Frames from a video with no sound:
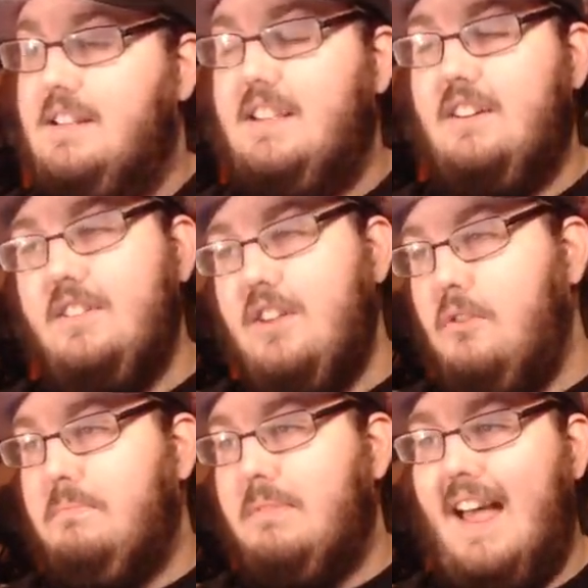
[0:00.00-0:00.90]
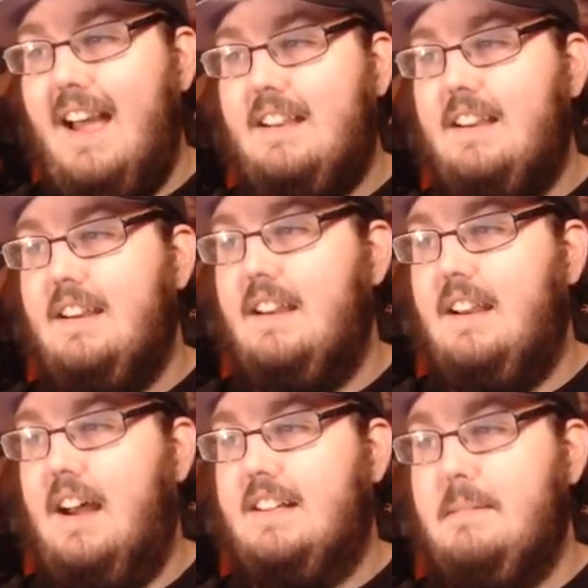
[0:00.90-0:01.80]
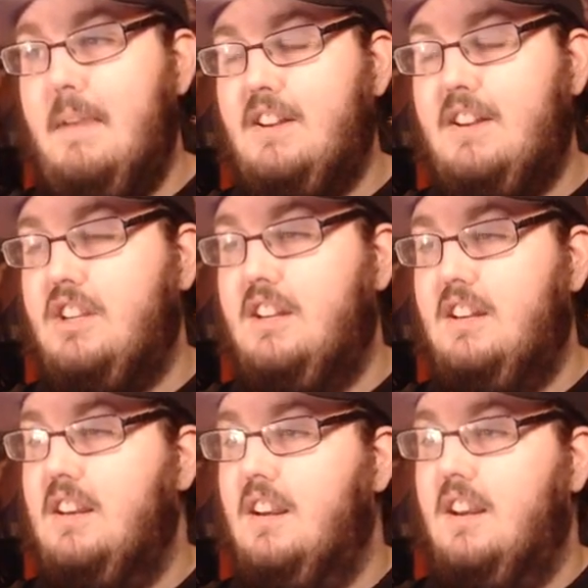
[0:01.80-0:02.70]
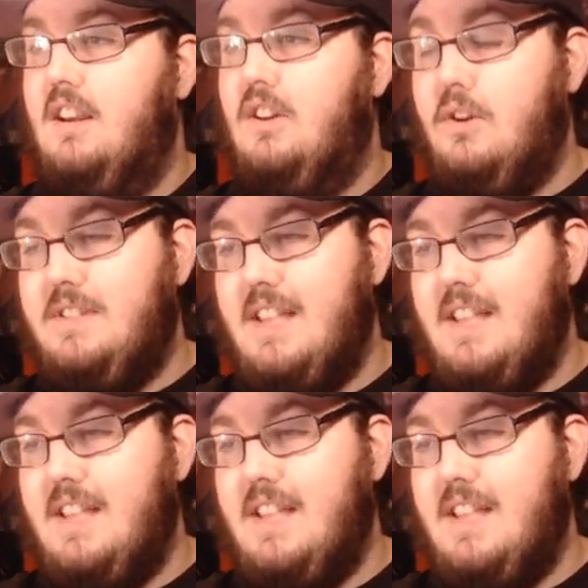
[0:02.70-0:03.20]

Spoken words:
Still no black dimension, no